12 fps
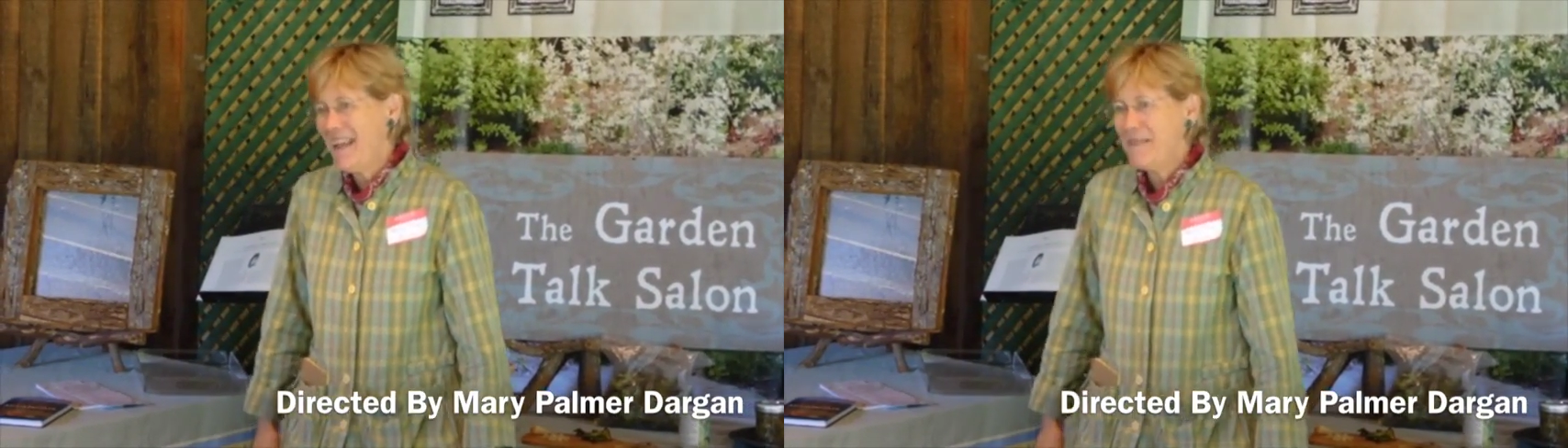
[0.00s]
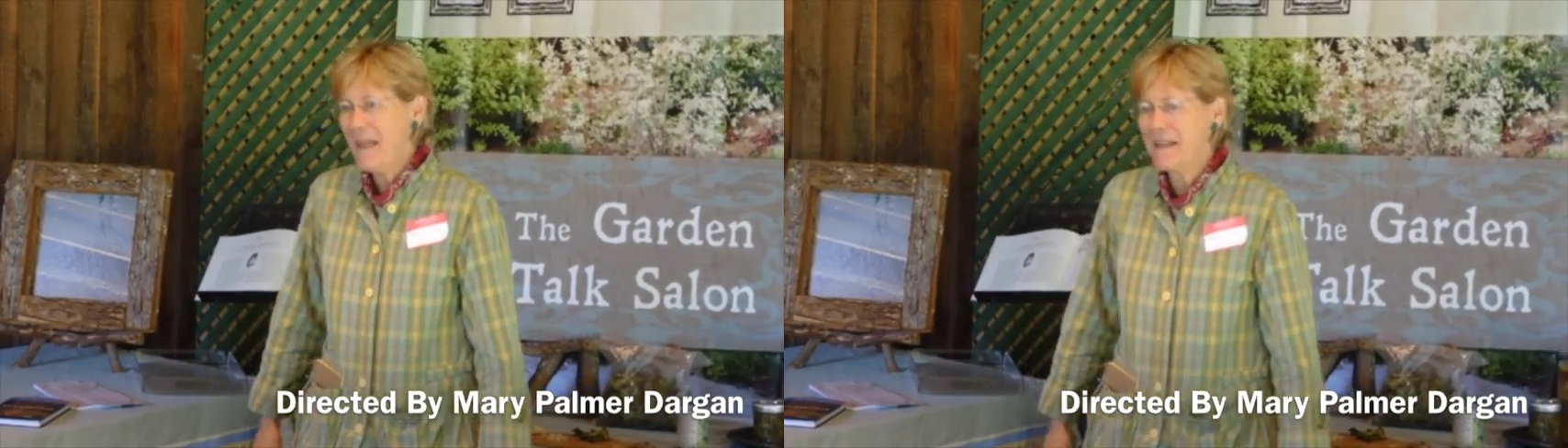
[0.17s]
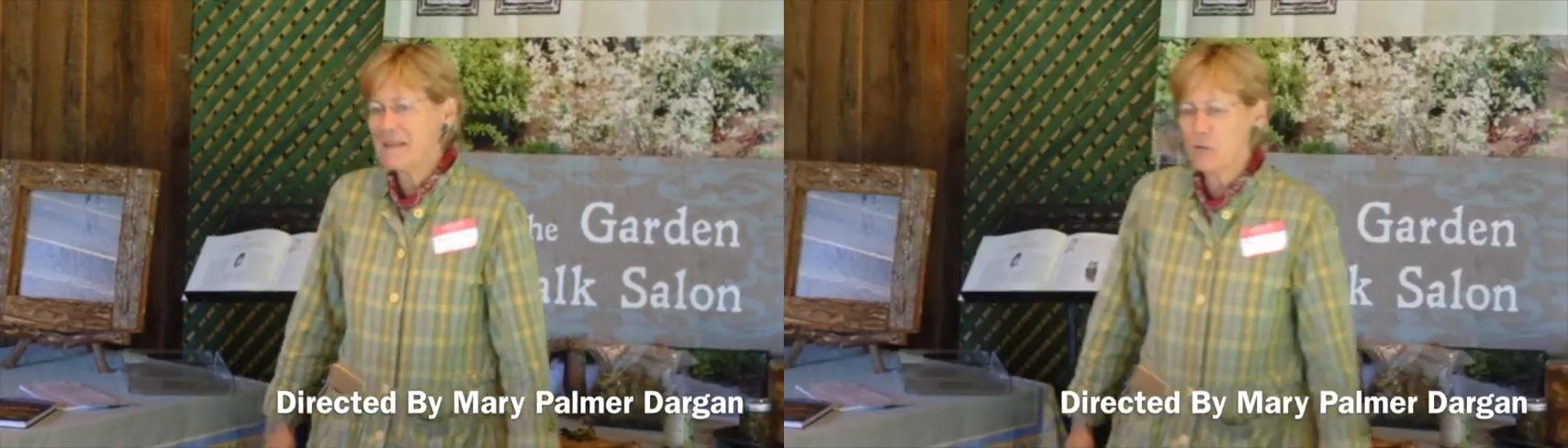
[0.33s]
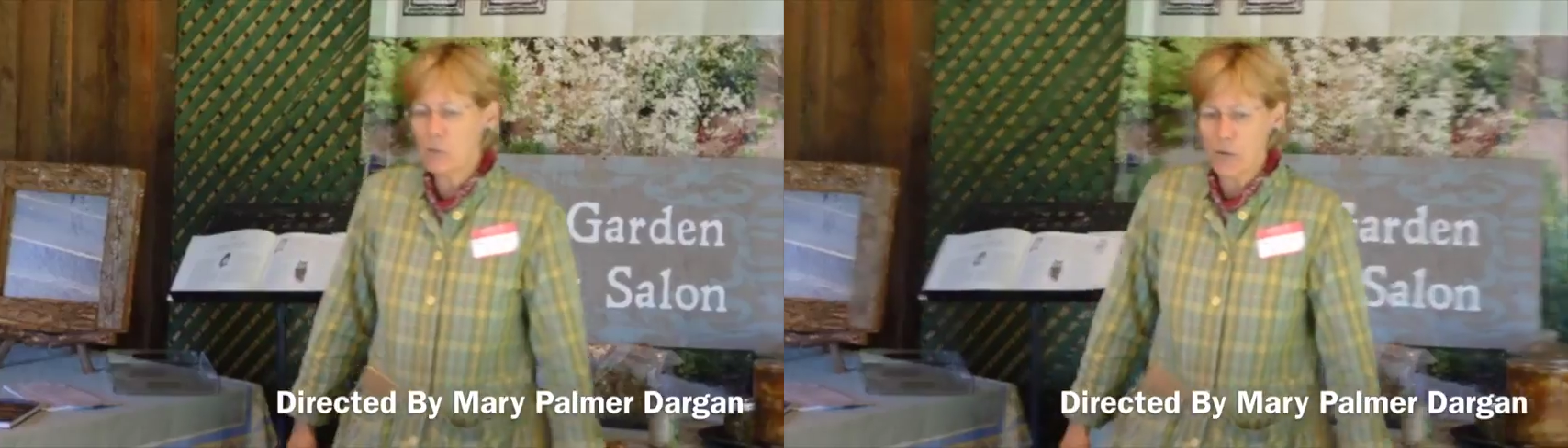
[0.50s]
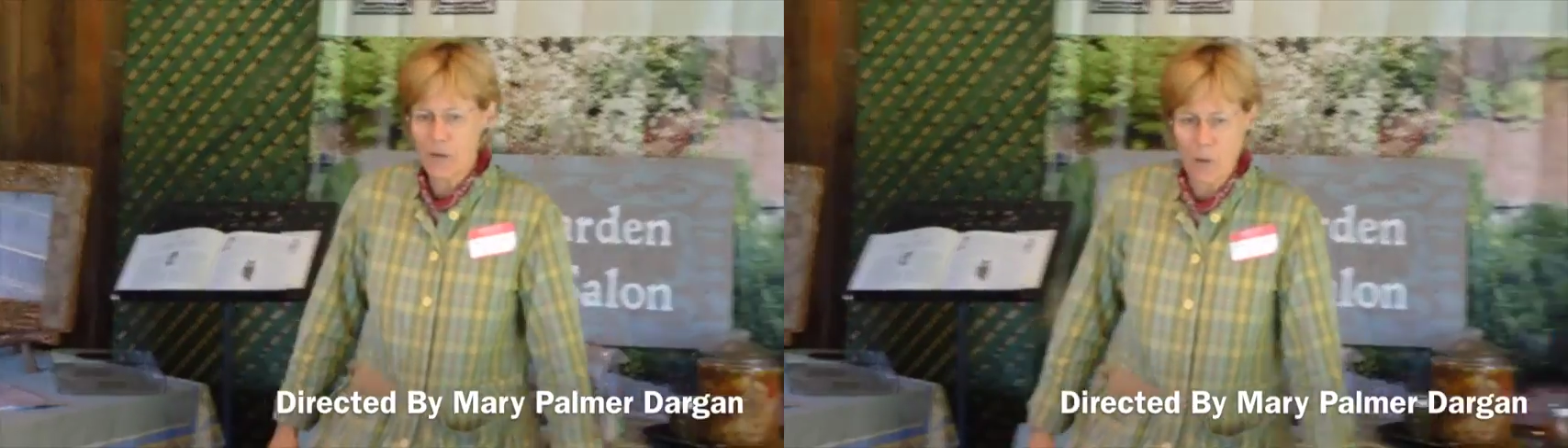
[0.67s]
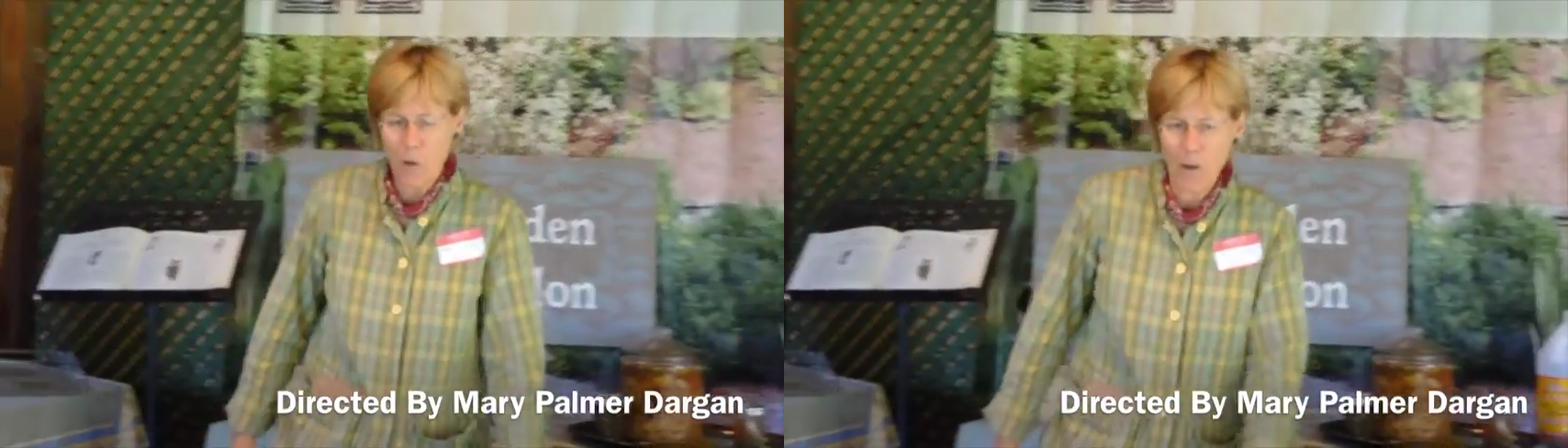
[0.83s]
Thanks. We'll
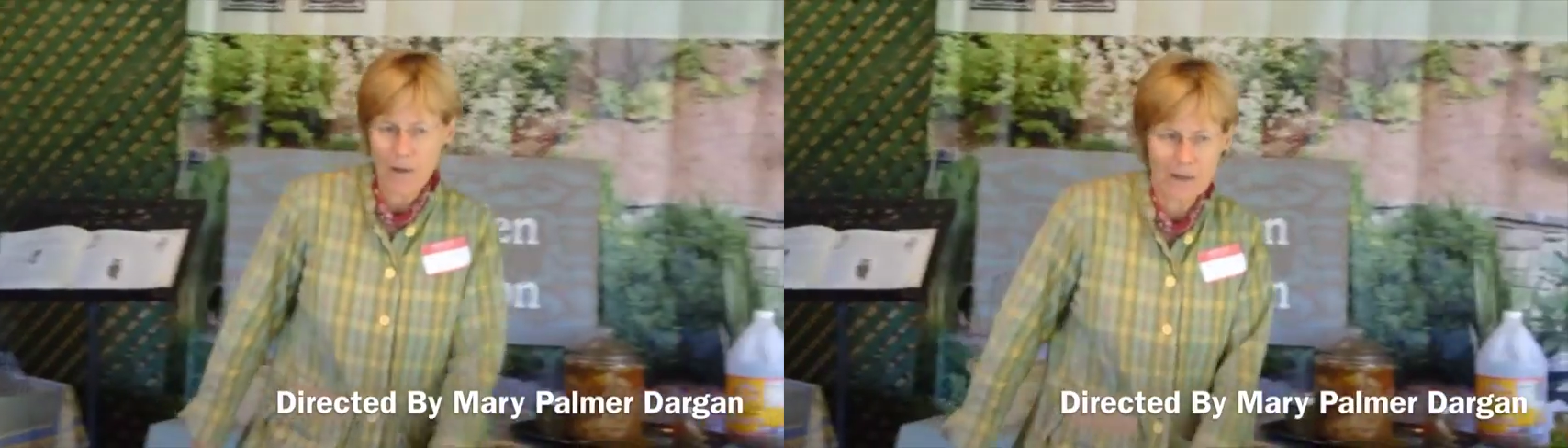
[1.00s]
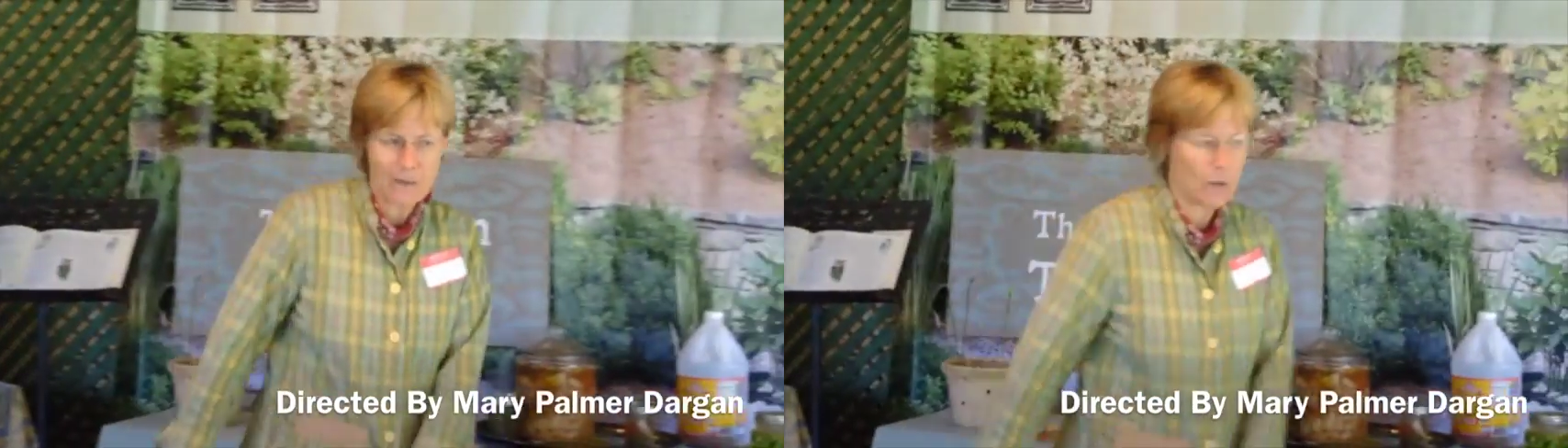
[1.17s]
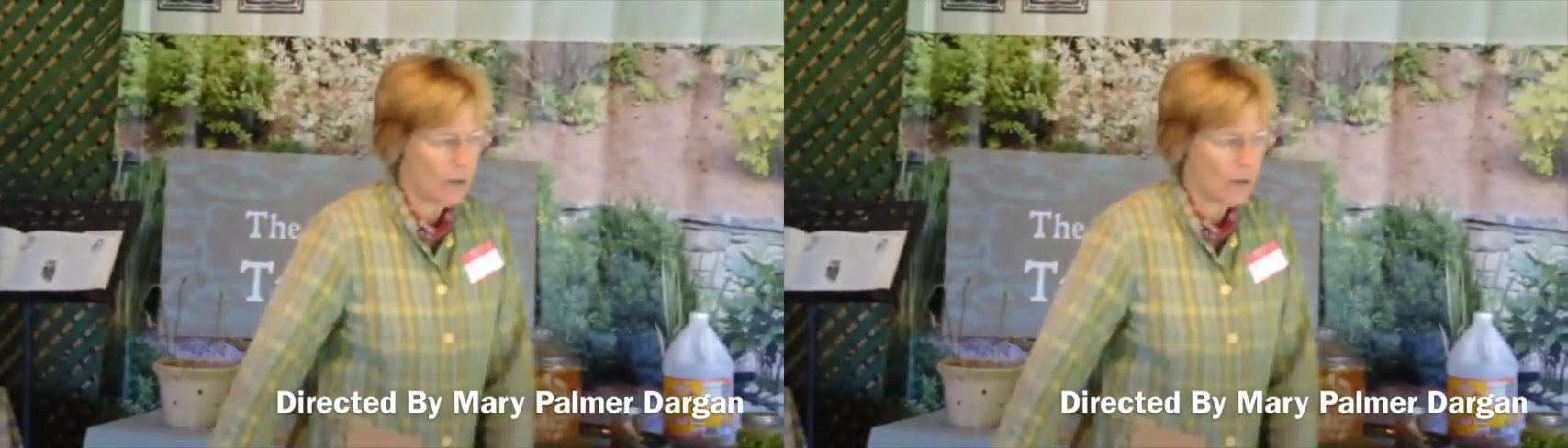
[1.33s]
go on and